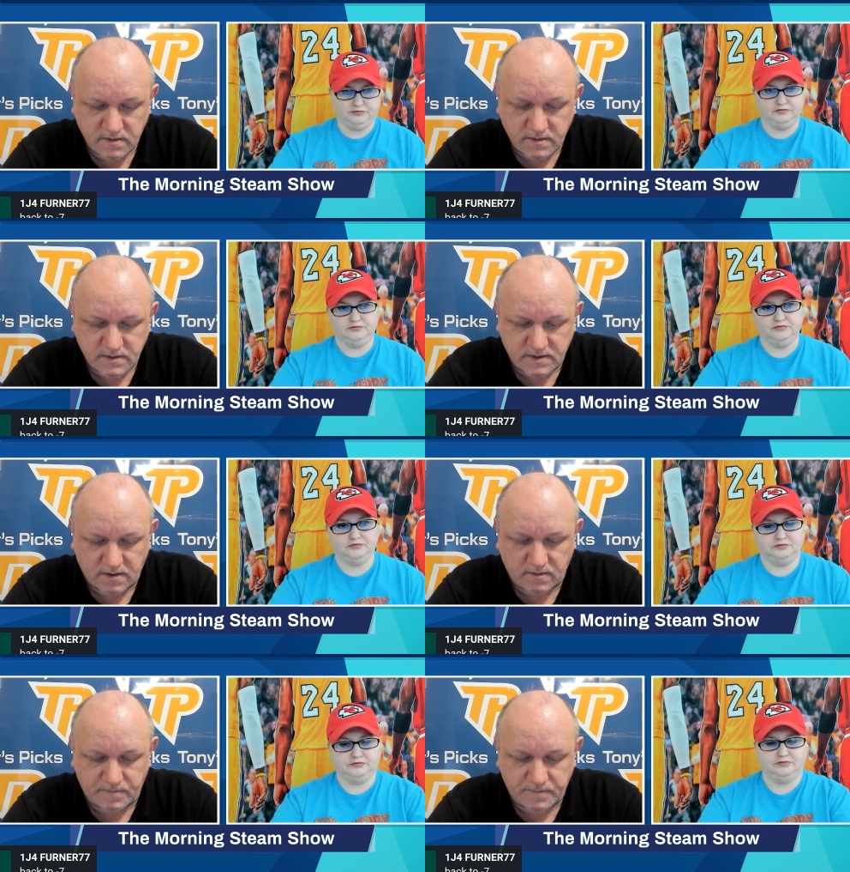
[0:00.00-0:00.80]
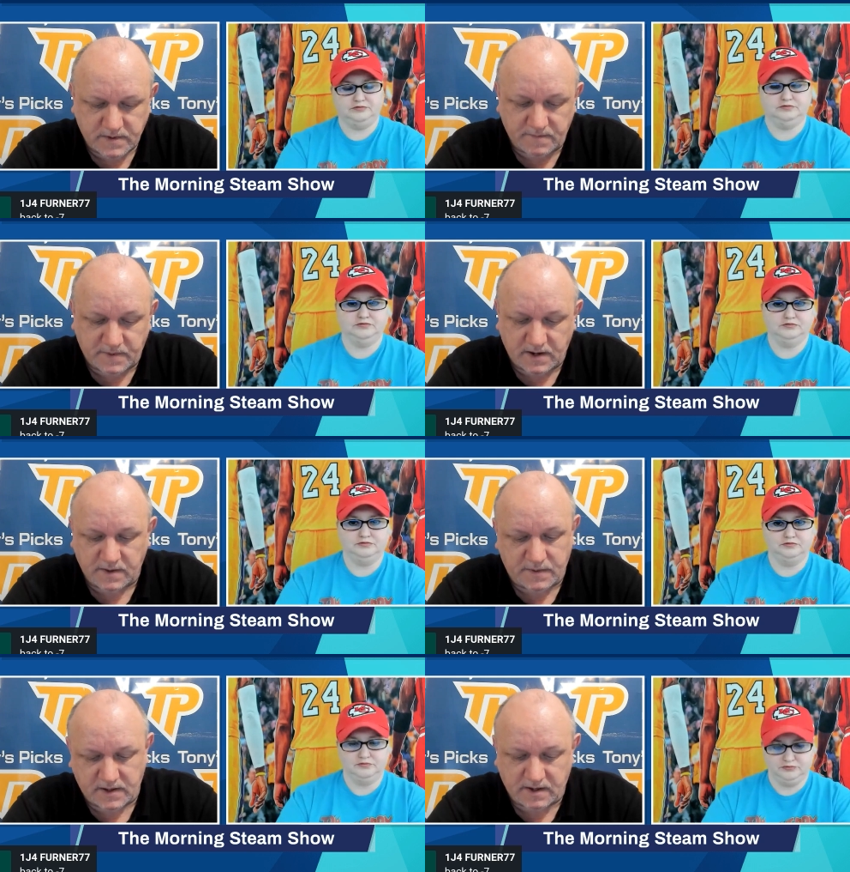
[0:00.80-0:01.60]
Speaker 1: So, if
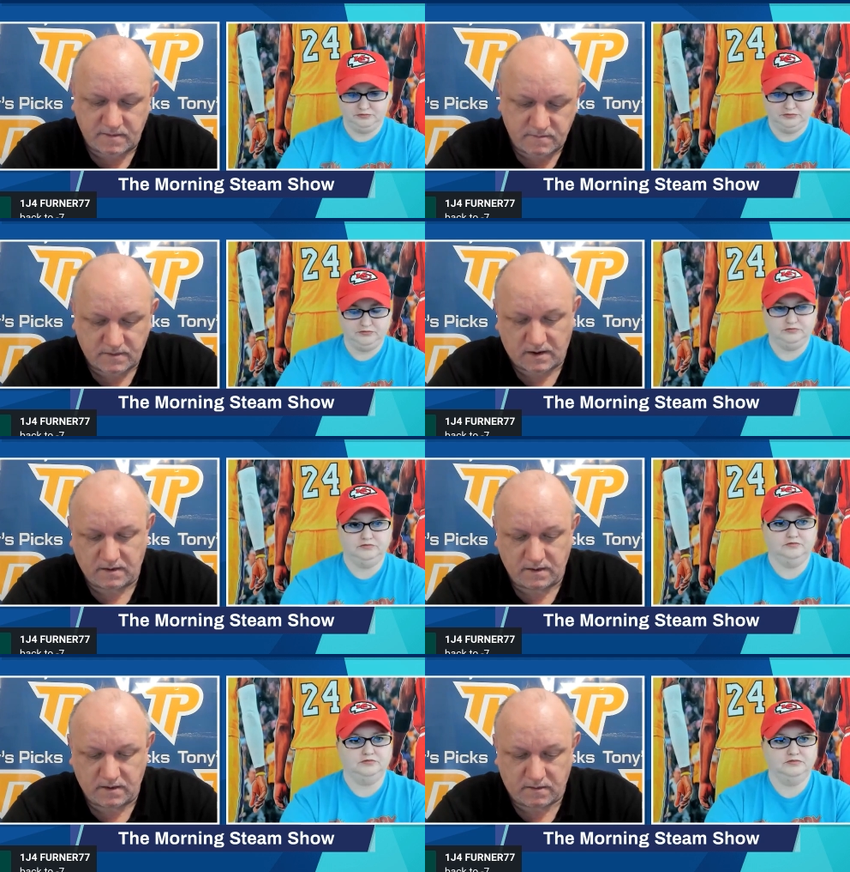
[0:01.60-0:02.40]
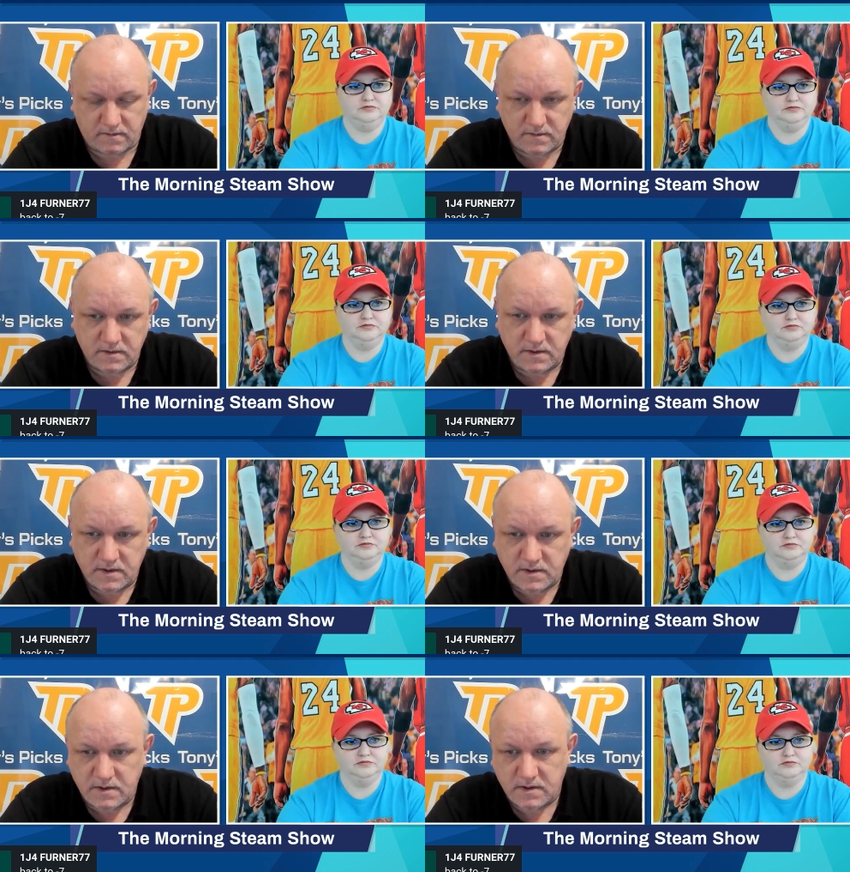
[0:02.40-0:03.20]
anything, I don't know.
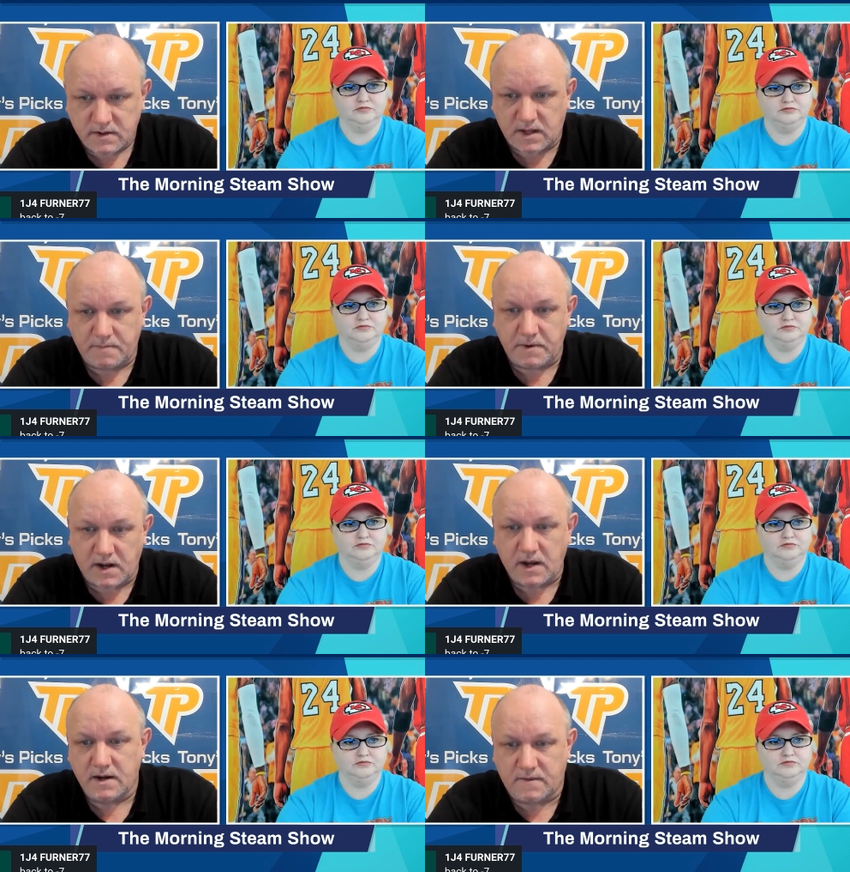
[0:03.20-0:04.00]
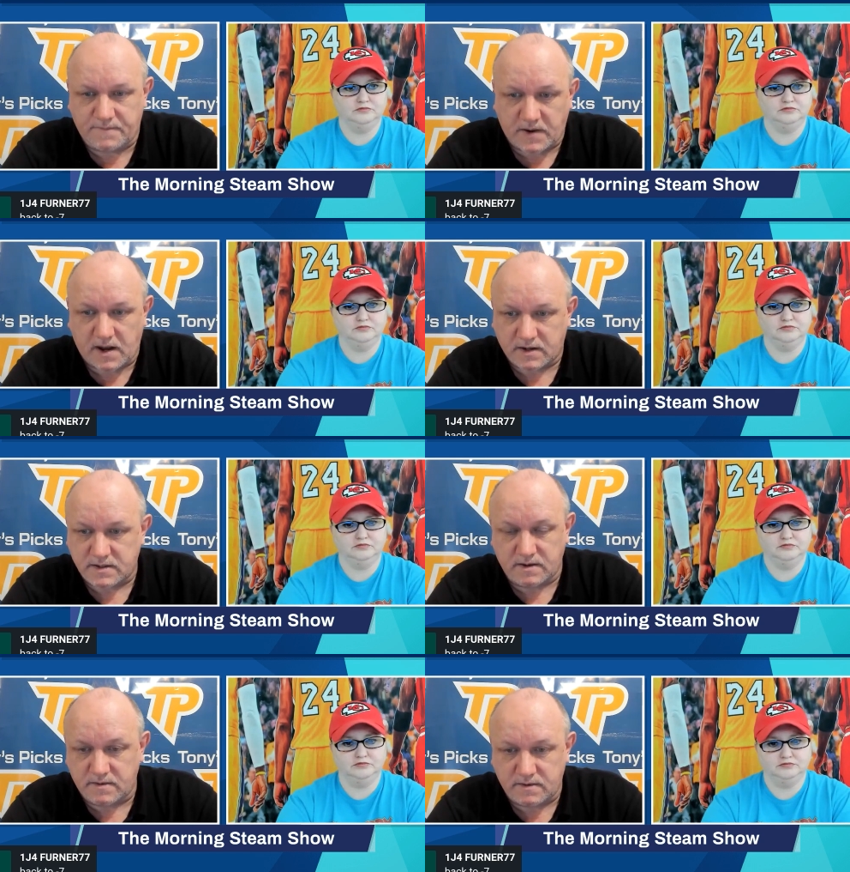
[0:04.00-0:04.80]
Keep an eye on Fox.
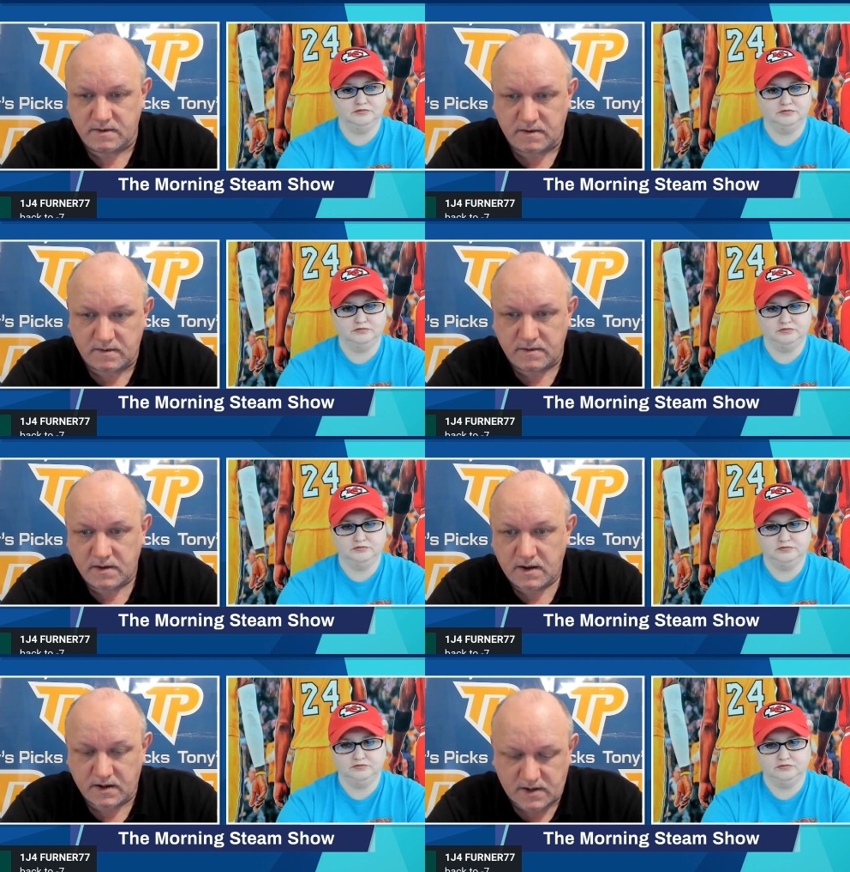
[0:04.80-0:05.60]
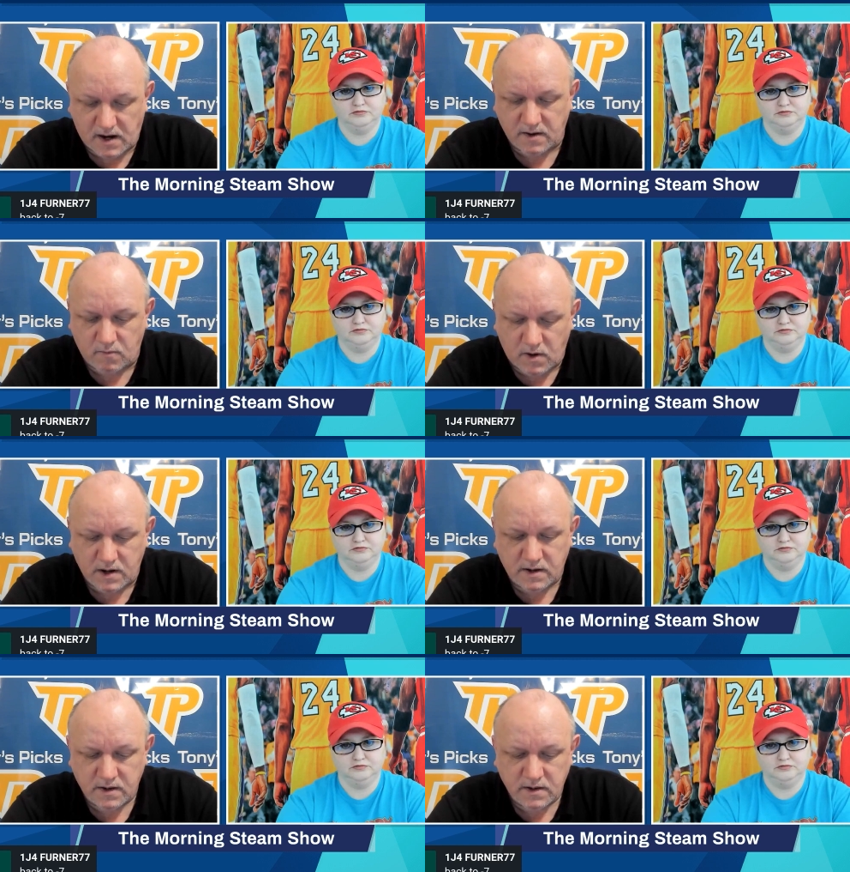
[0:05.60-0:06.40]
I kind of
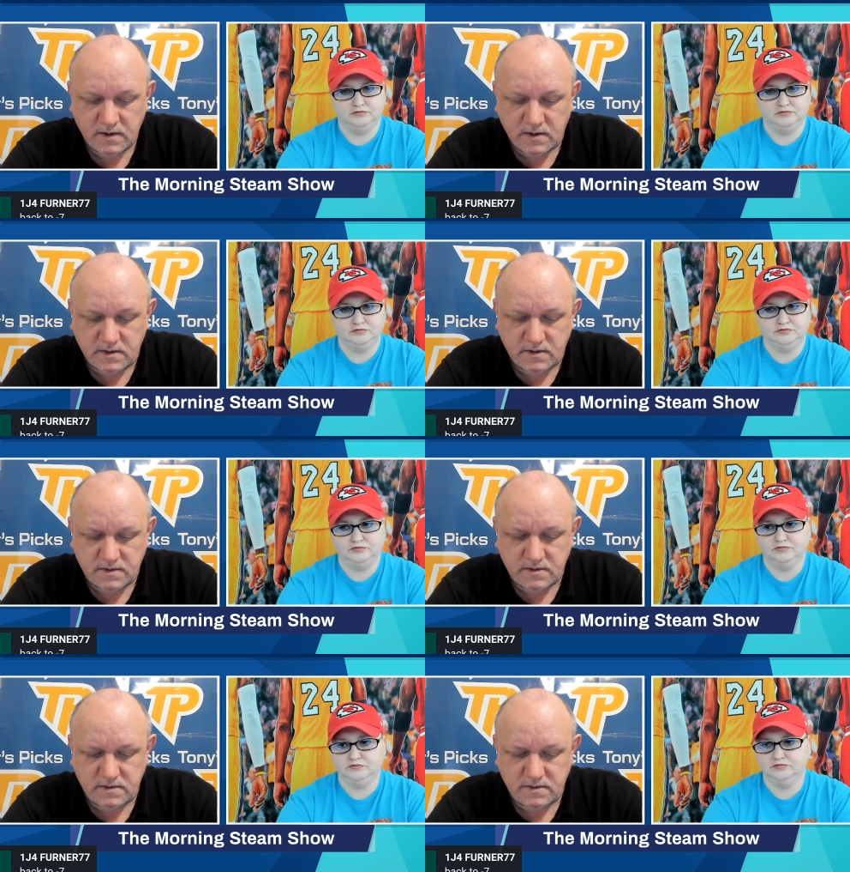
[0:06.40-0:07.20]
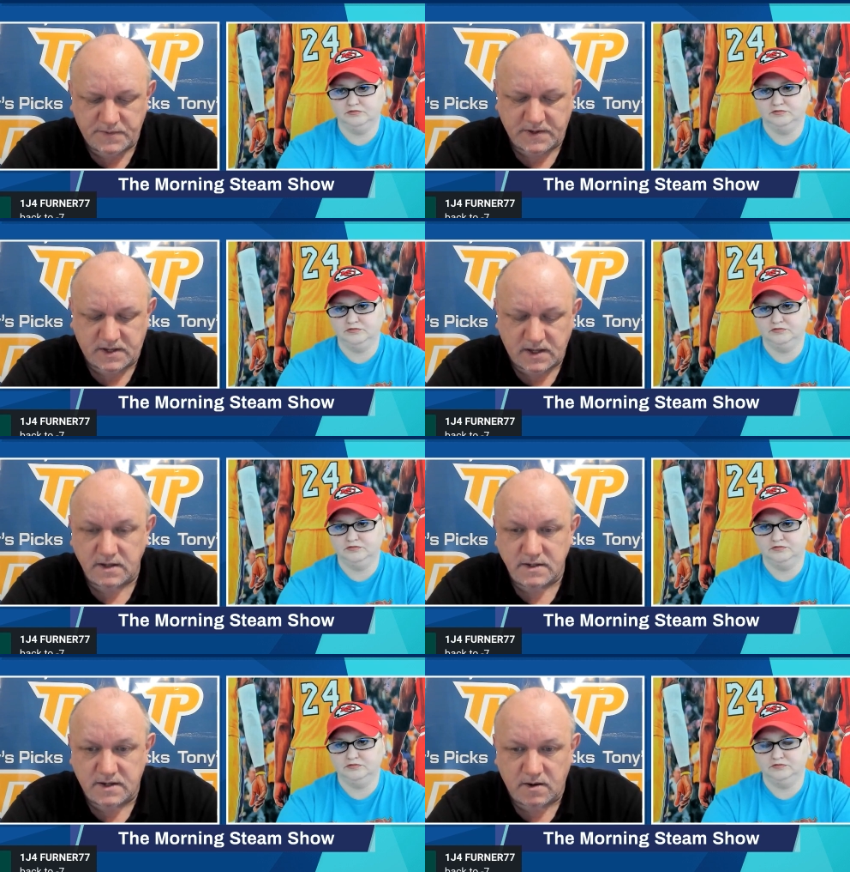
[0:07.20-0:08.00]
want the
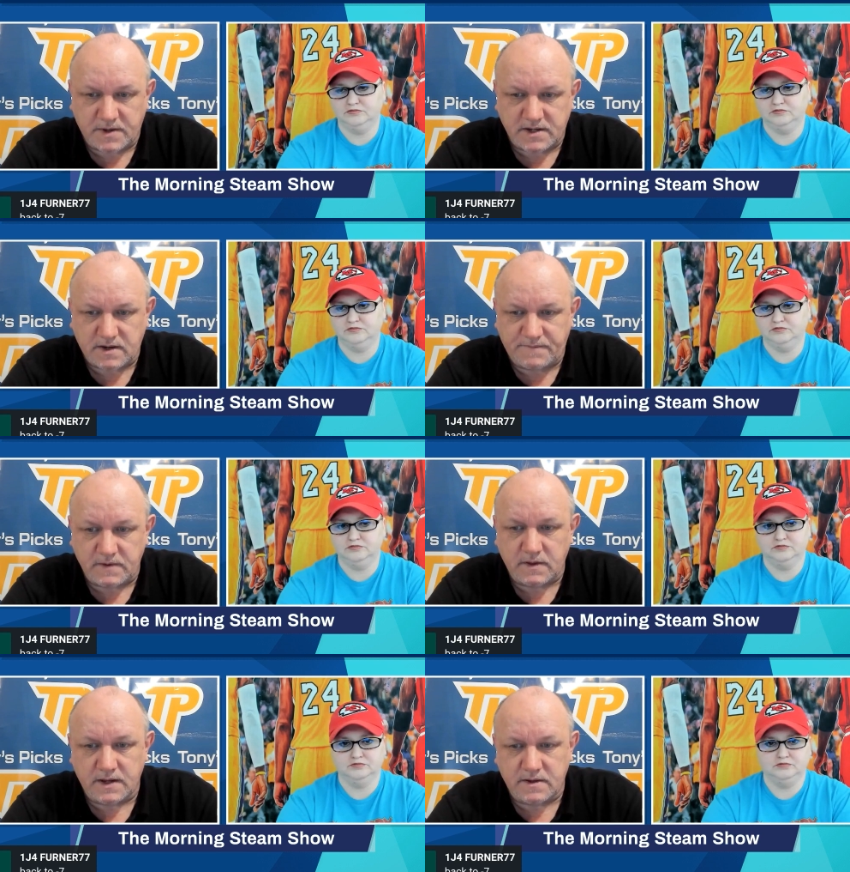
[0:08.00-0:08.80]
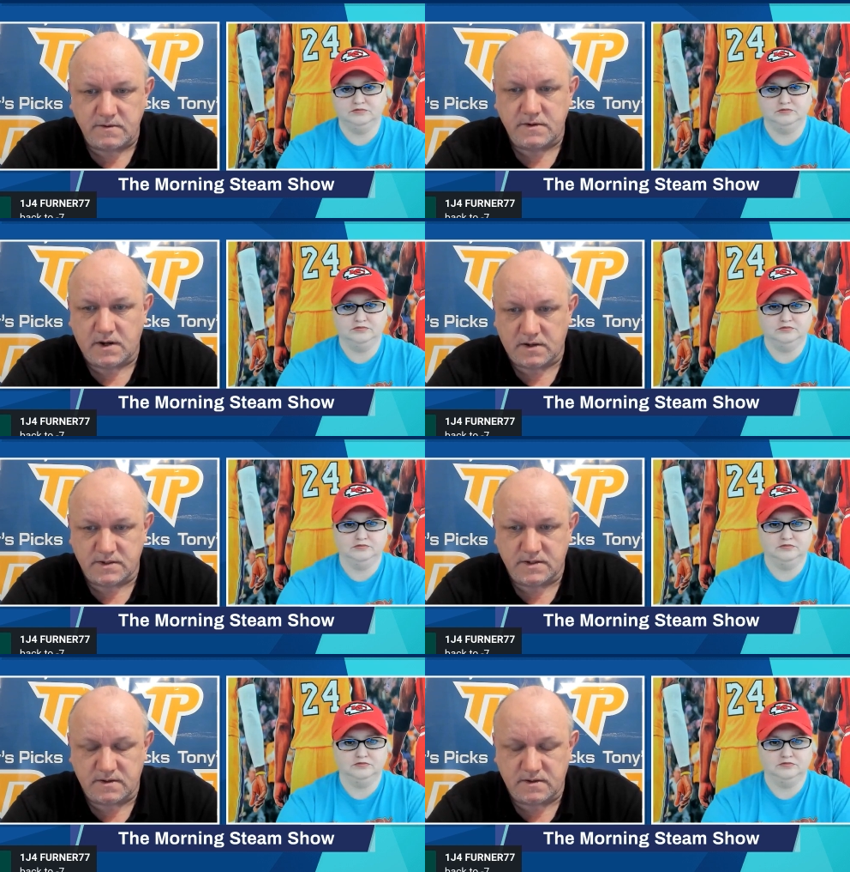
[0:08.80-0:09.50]
Kings here because I feel like Utah's,